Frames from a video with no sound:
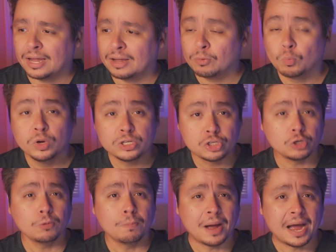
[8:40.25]
Would
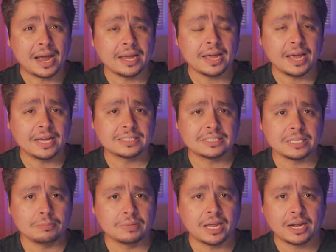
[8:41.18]
you buy a
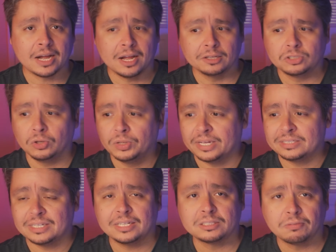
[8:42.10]
Steam Deck console? Let's
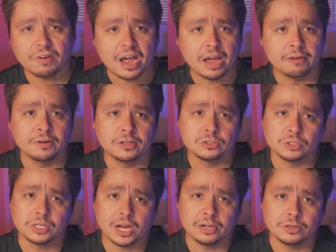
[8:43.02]
say it's
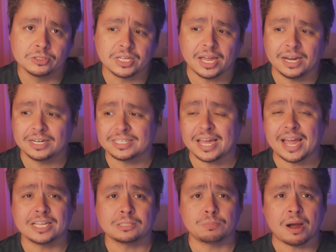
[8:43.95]
$500 and it's
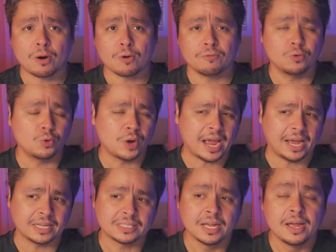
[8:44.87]
as powerful
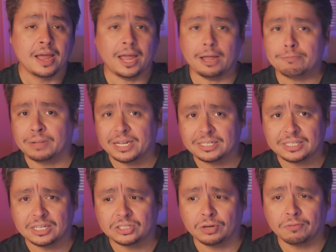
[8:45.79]
as a
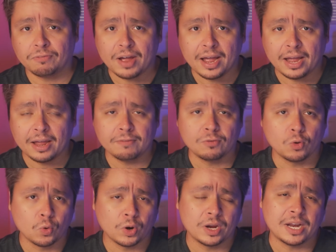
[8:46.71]
PlayStation 5
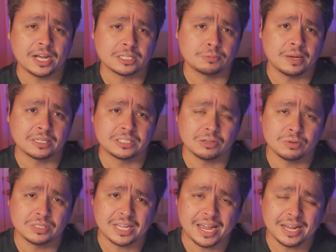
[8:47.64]
or an Xbox
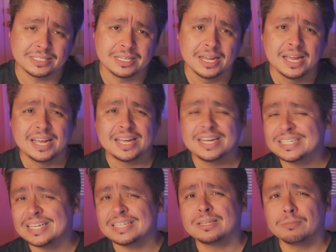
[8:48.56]
Series X.
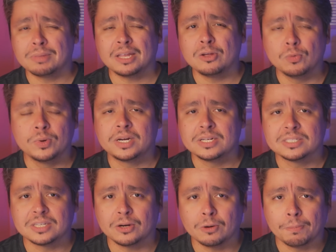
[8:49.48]
Is that something you would
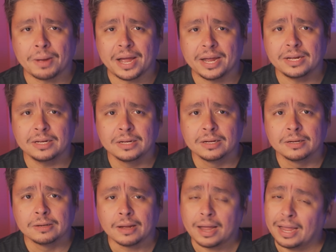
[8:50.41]
consider buying?
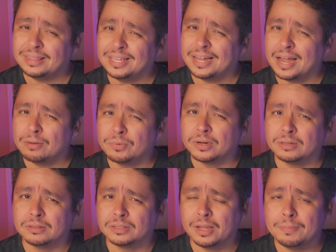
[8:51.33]
I think I would.
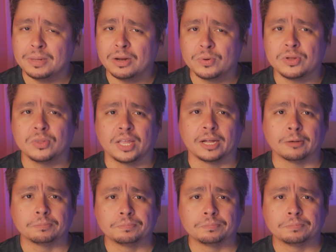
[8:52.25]
Let me know what you think.